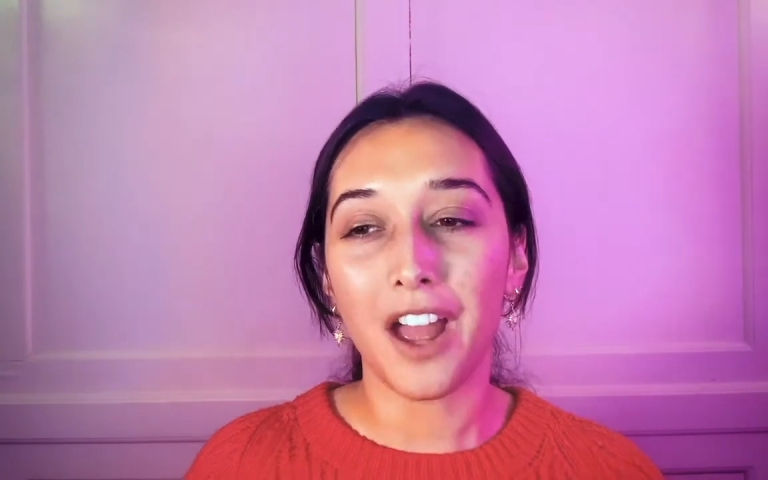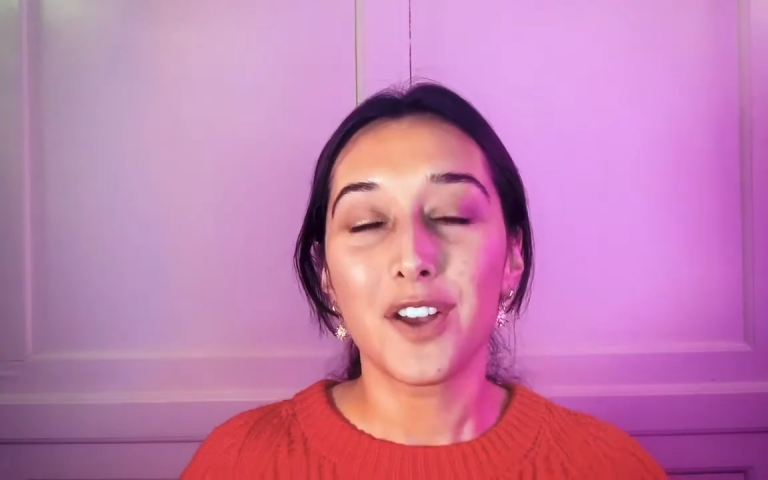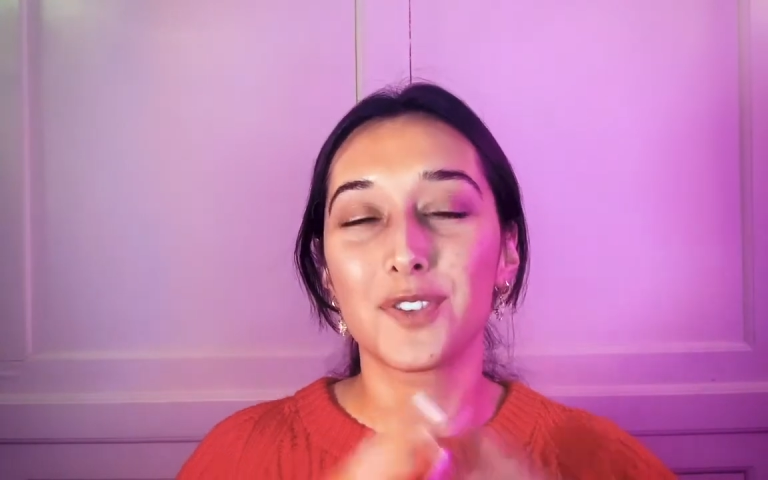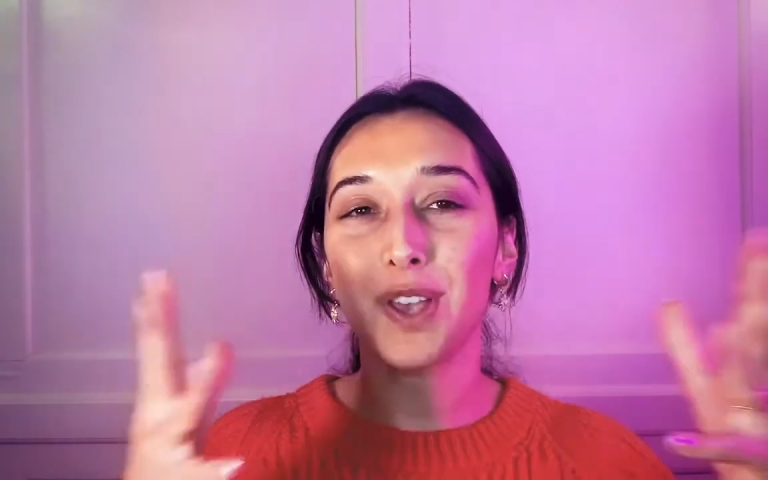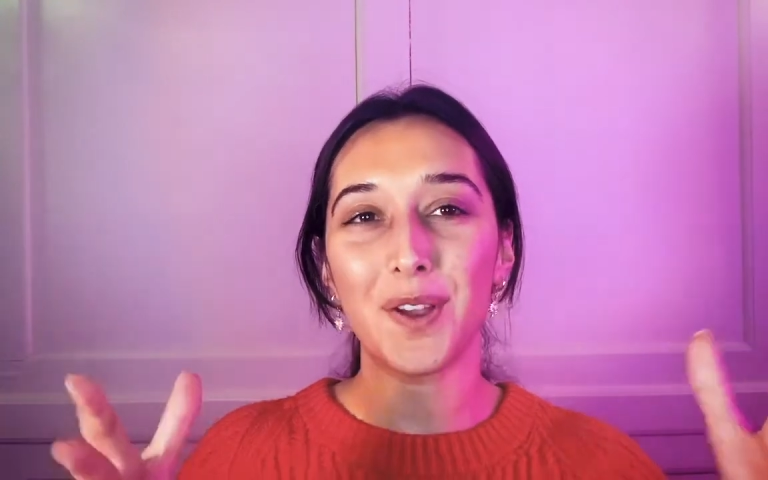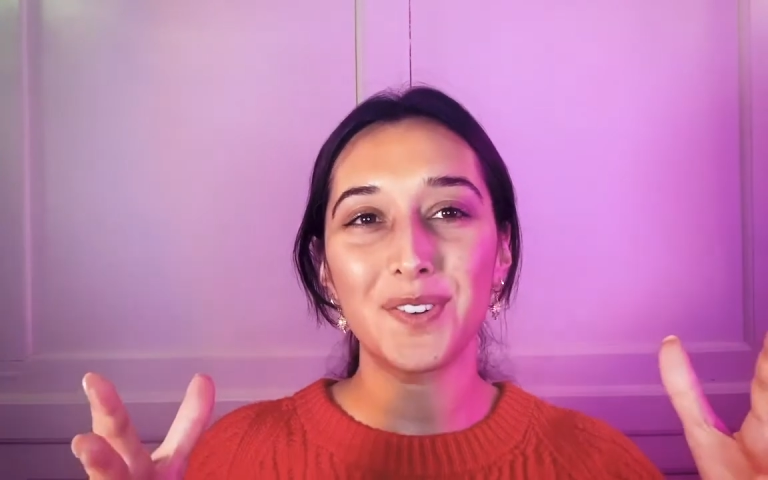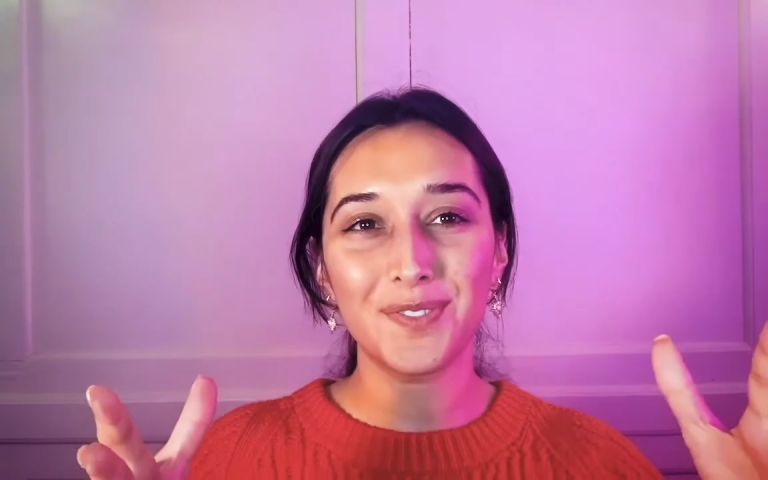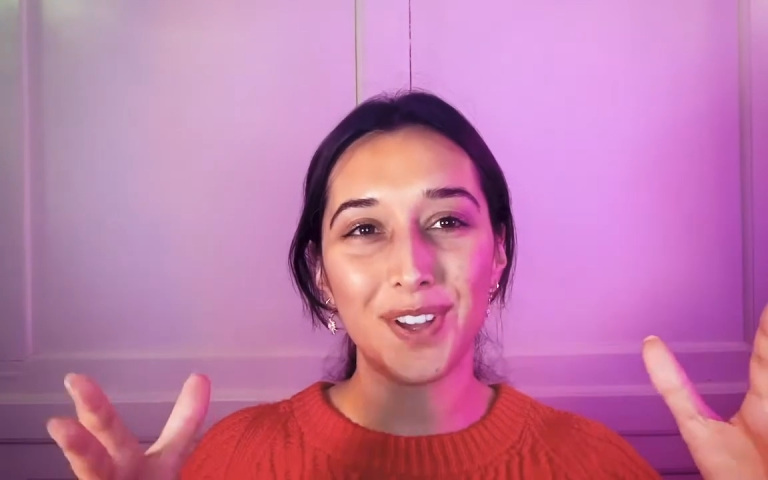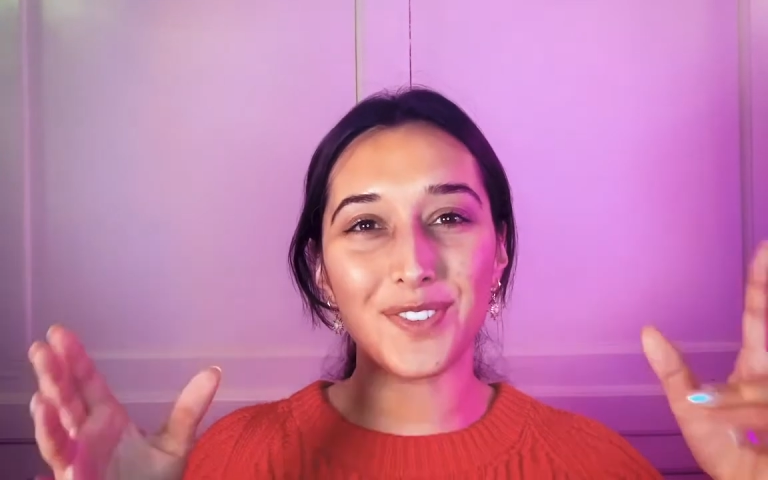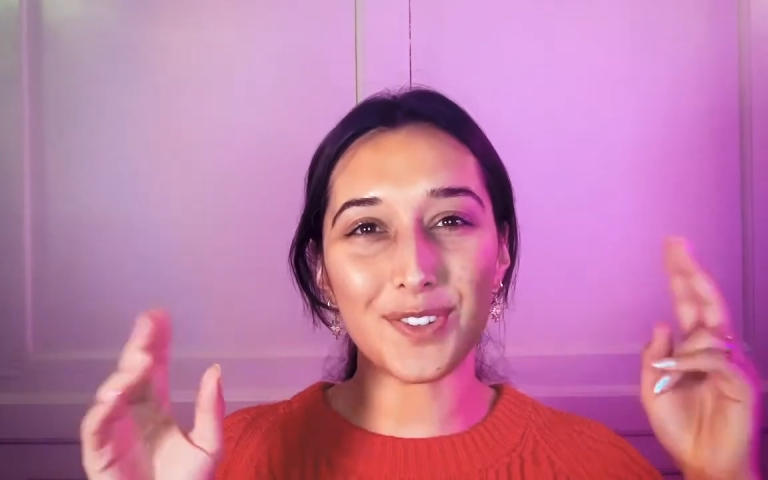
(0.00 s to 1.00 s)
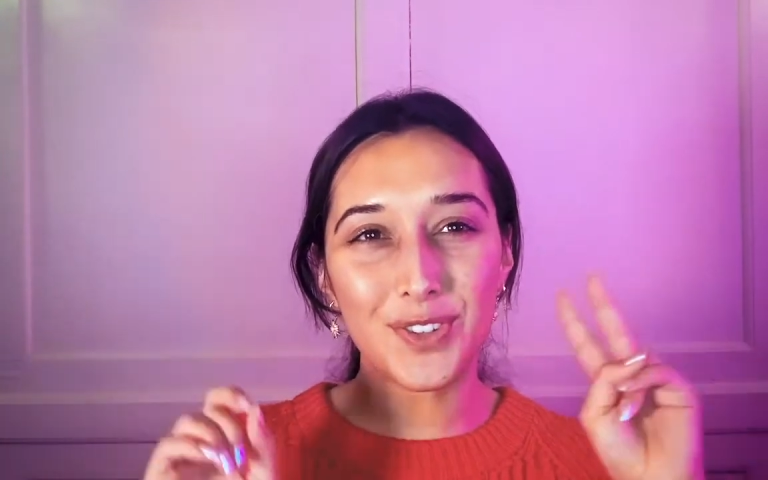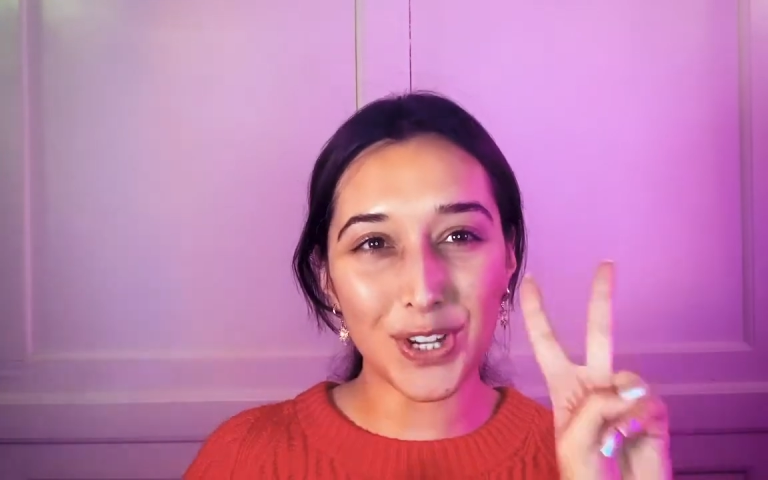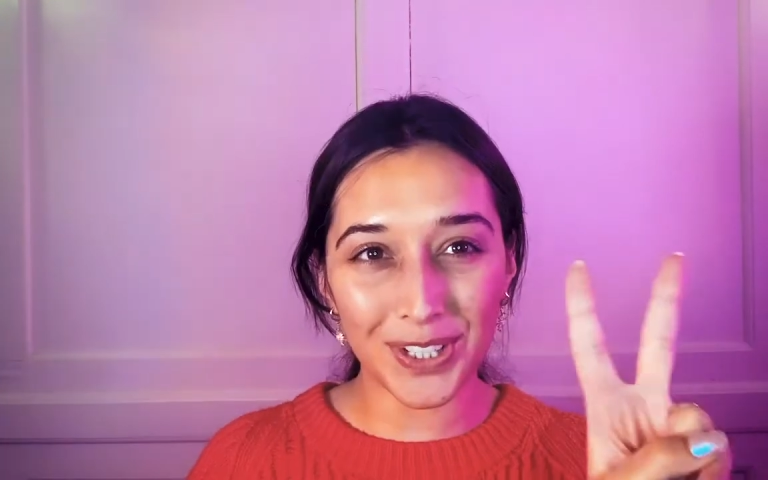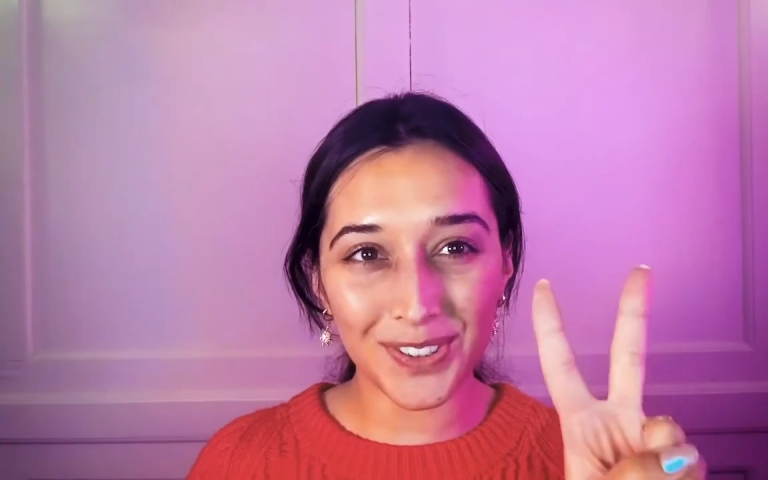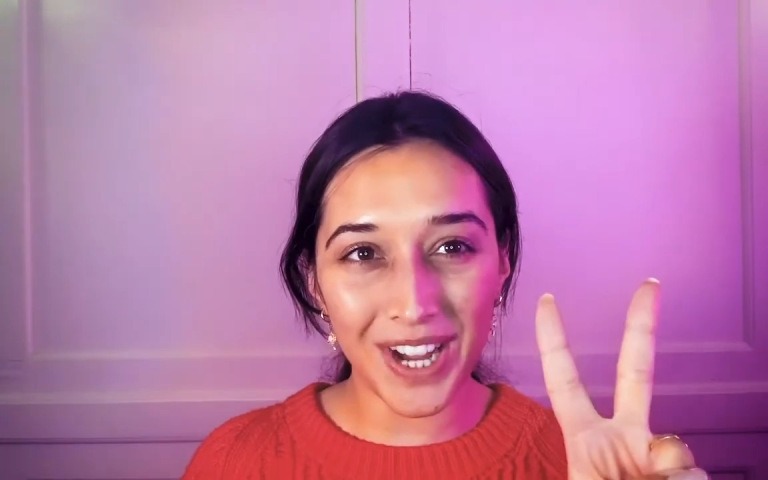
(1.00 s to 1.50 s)
So those are
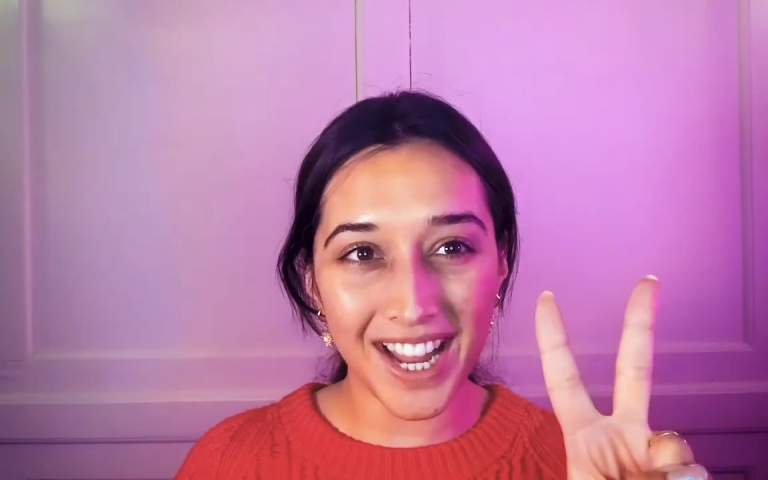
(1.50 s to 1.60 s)
two